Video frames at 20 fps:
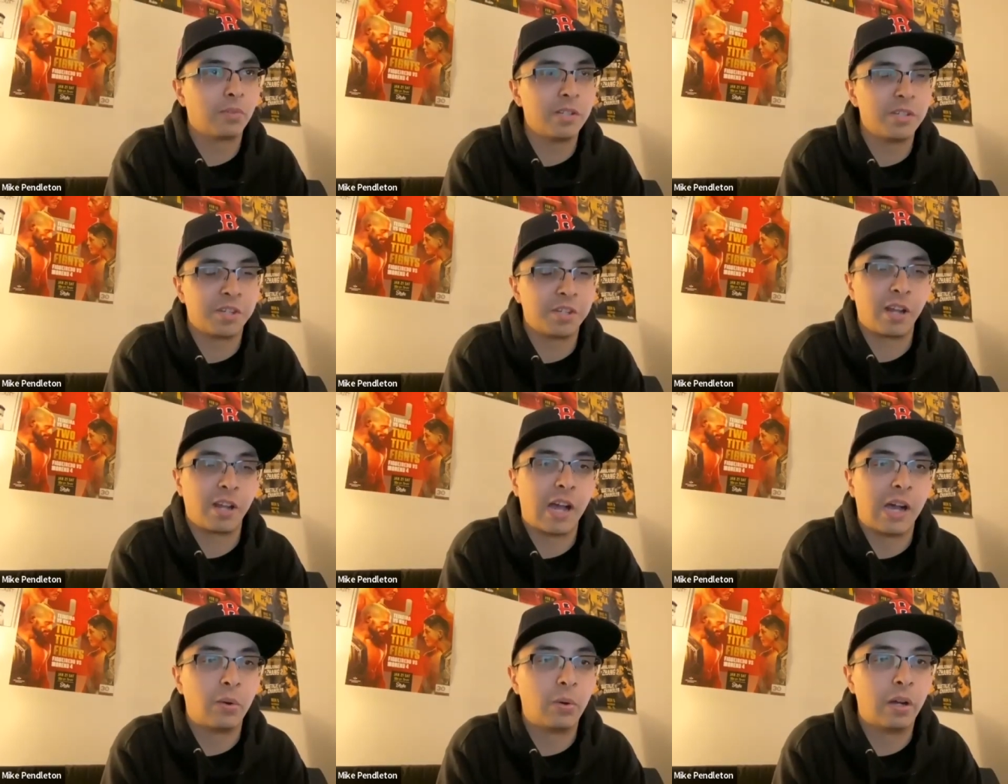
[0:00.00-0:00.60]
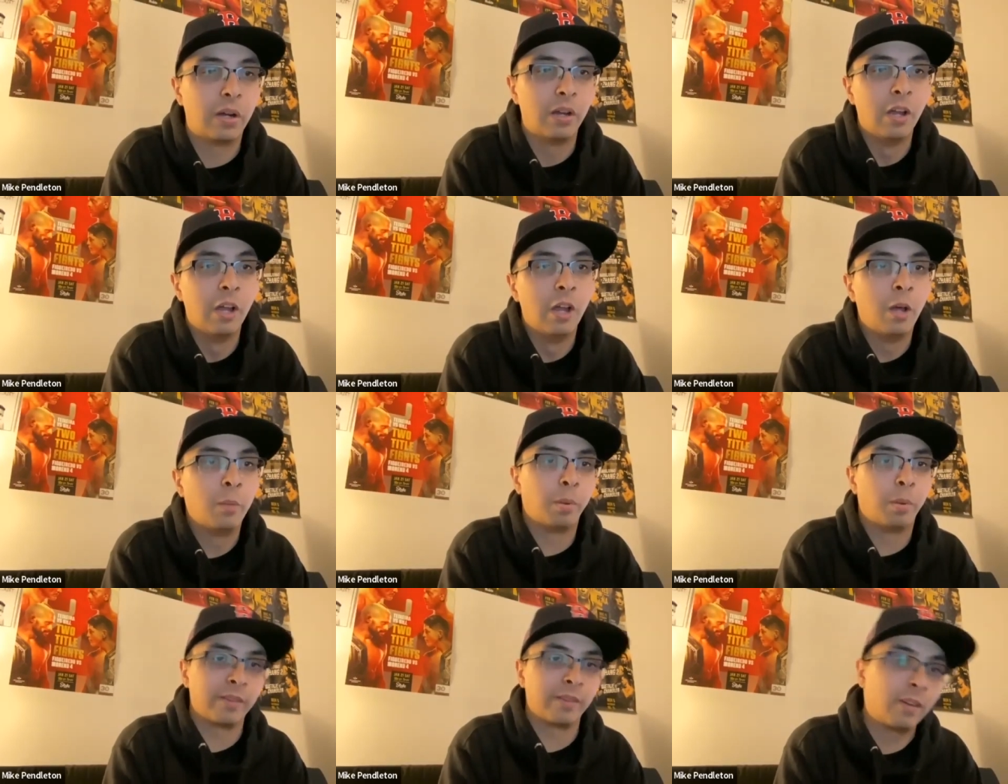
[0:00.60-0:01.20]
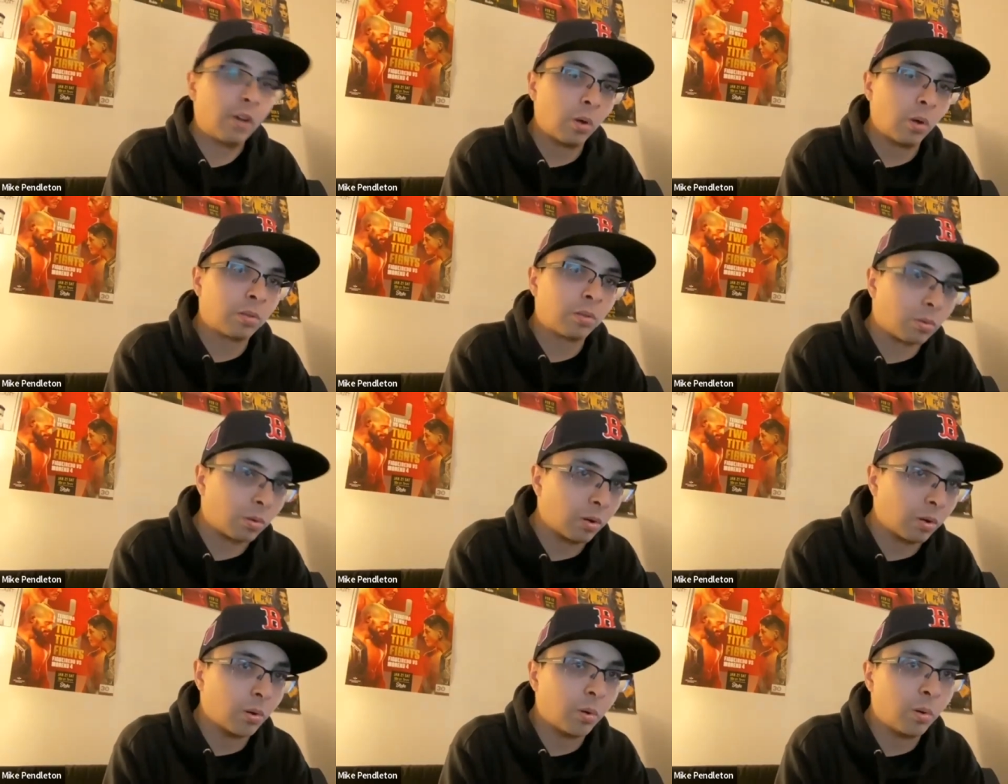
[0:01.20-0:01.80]
Nishikawa, but to go
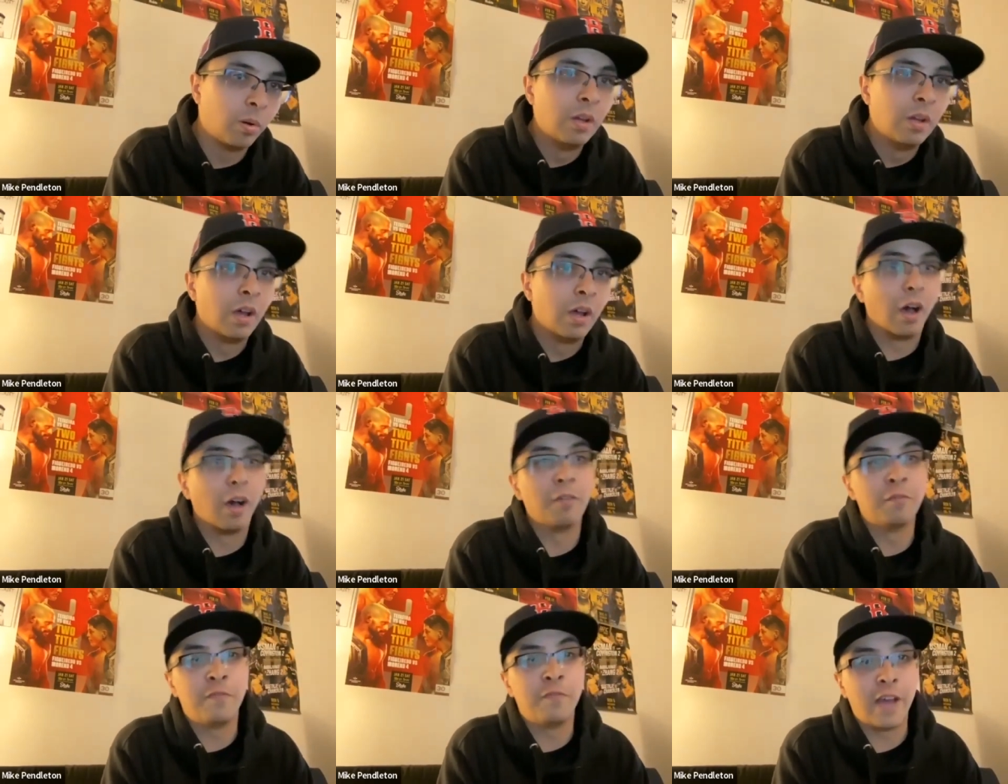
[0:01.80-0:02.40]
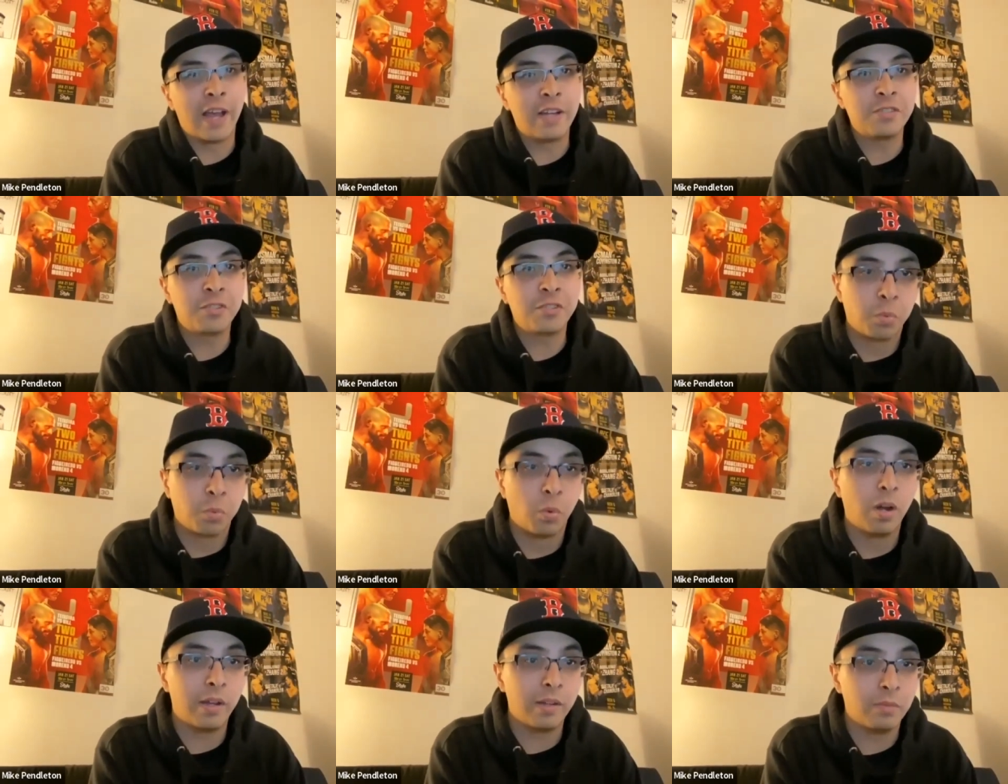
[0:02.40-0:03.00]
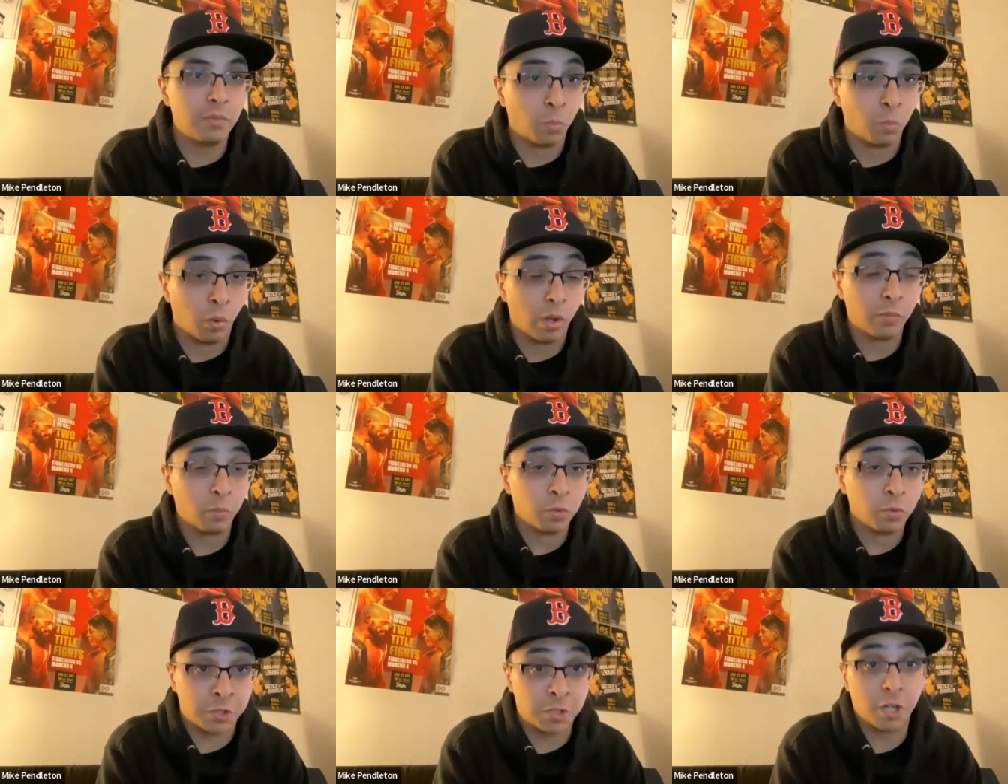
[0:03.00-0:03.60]
through, avenge what what
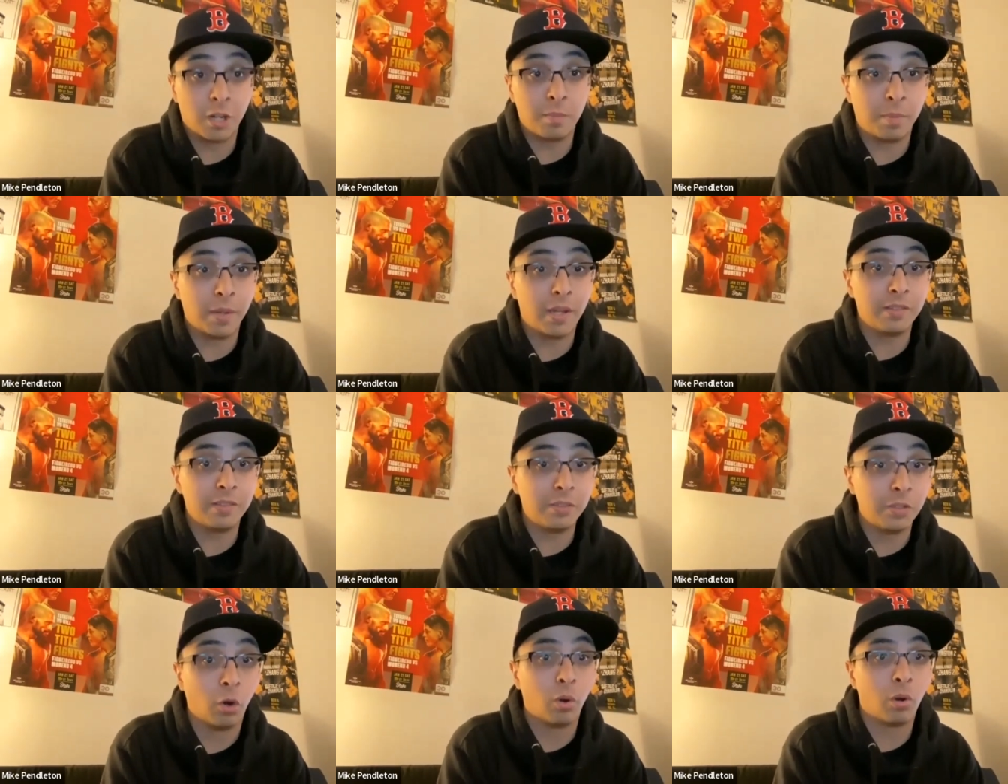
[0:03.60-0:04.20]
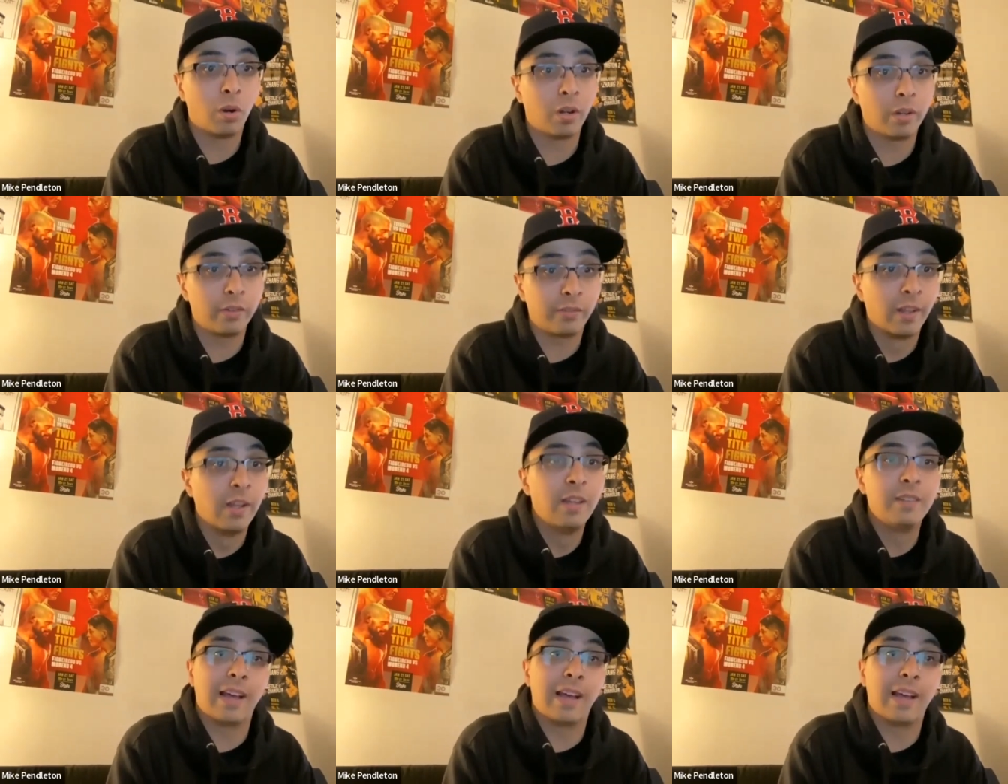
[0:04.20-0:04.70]
should have been yours.